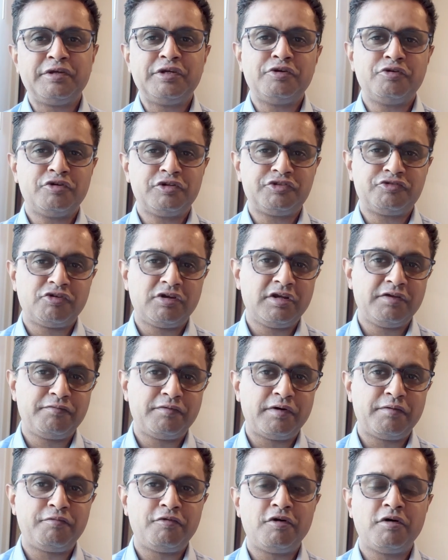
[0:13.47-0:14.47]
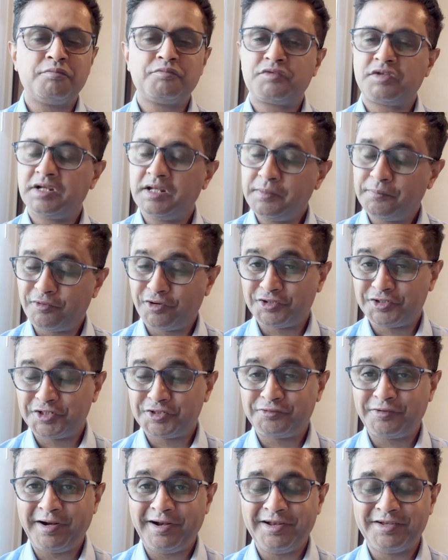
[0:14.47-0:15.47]
we usually perform three
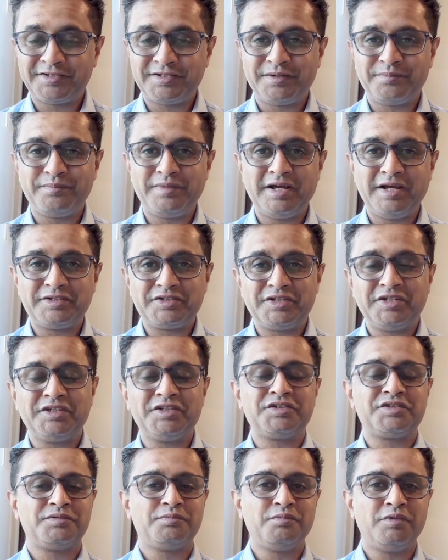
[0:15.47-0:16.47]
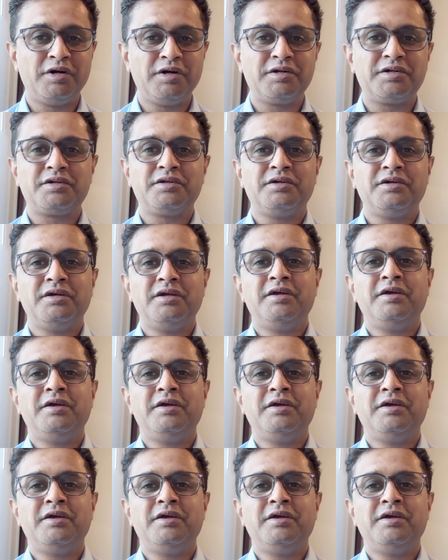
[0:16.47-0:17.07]
process validation batches, but